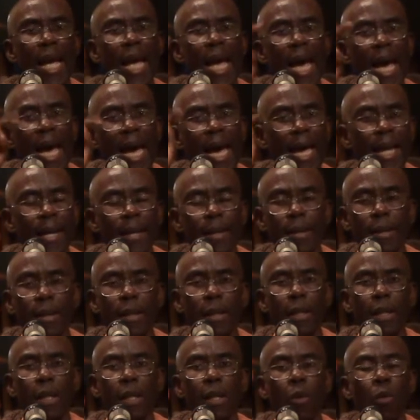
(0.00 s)
and
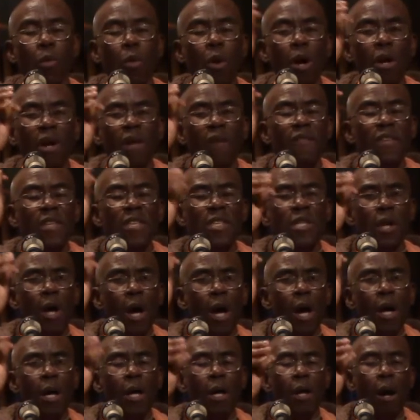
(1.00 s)
one of the
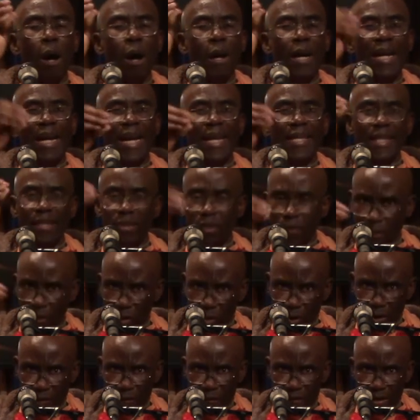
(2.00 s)
young organizers of the
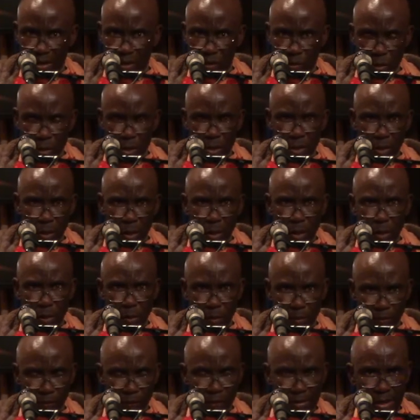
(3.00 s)
conference, one young
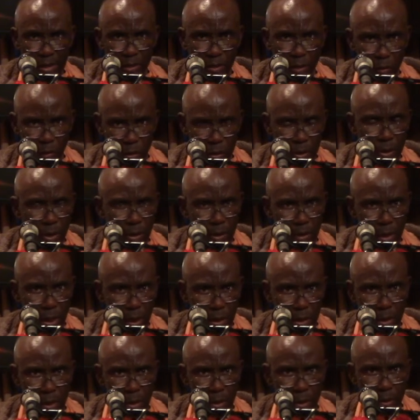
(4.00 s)
professor, one young
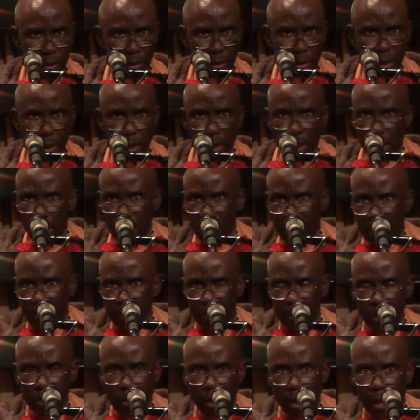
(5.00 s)
doctor, he came
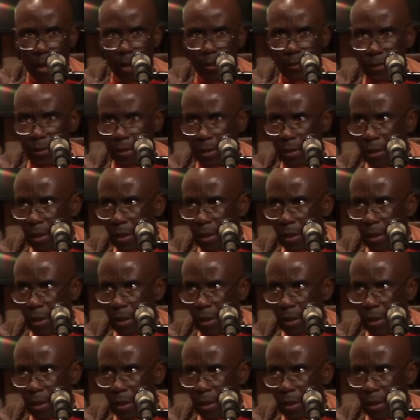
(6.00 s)
to call us the